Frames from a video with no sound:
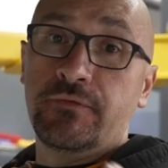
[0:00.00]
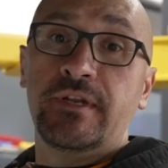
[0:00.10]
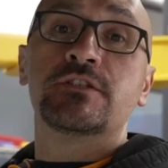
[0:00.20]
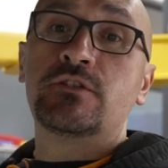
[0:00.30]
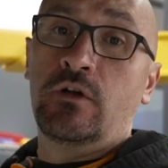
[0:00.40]
of it
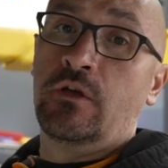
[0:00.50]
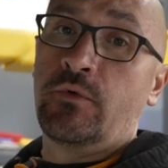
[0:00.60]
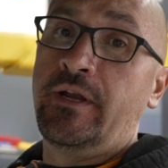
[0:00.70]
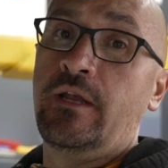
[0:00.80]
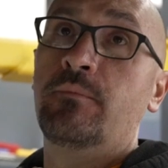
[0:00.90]
installed
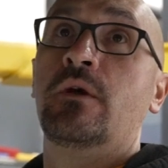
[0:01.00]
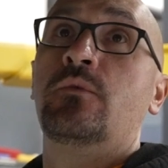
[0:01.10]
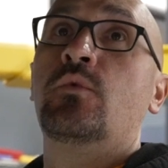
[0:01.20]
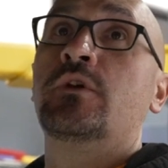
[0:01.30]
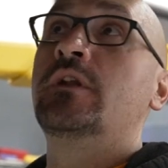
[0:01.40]
already, but
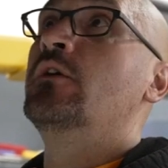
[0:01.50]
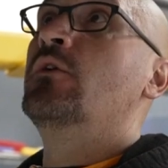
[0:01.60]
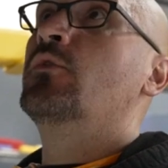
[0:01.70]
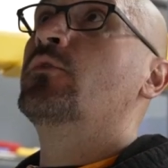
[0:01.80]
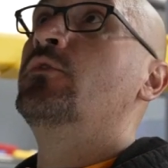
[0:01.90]
we're gonna
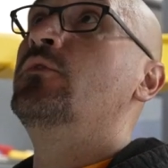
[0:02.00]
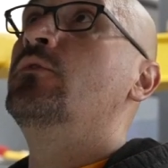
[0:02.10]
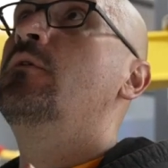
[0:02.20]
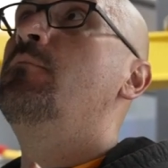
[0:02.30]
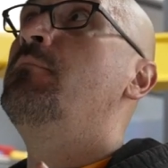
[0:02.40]
go through
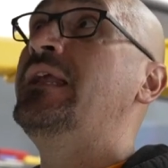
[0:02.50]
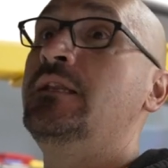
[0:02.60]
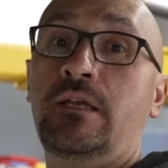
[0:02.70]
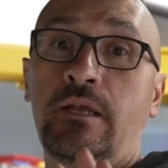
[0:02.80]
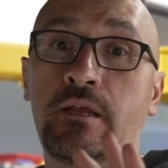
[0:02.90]

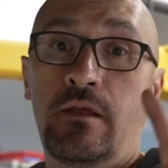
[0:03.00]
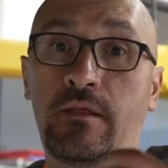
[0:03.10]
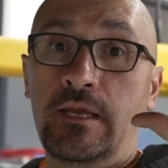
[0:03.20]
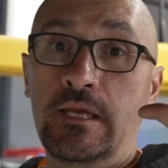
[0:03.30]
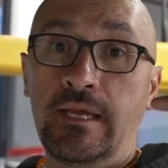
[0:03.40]
mainly
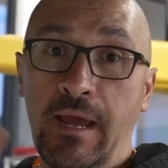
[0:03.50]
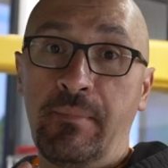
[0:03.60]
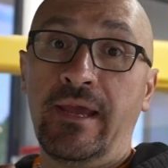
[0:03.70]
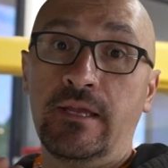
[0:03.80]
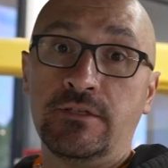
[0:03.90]
the
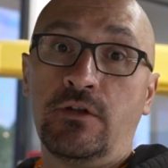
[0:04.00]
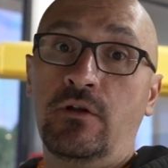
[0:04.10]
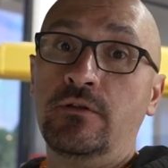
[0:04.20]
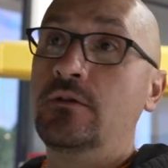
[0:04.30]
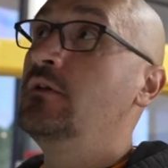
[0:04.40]
catback install.